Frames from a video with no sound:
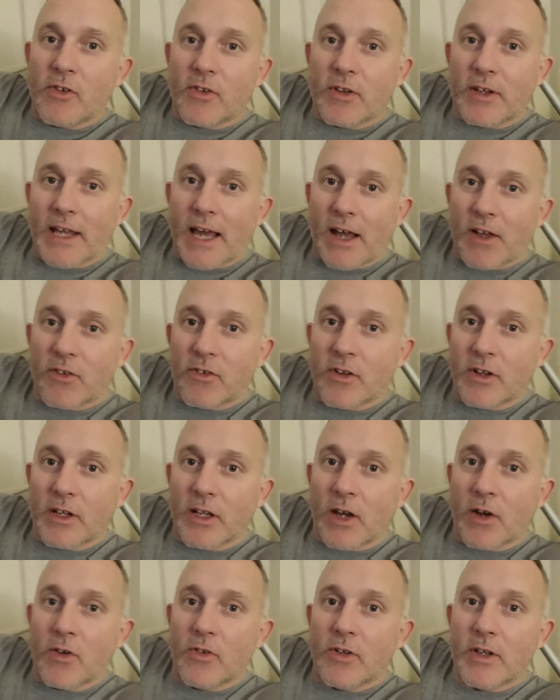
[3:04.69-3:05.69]
is the gas that
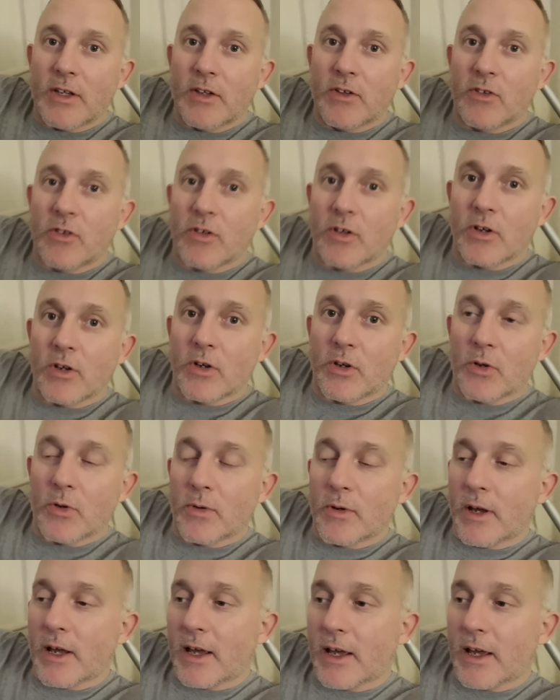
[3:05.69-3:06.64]
goes into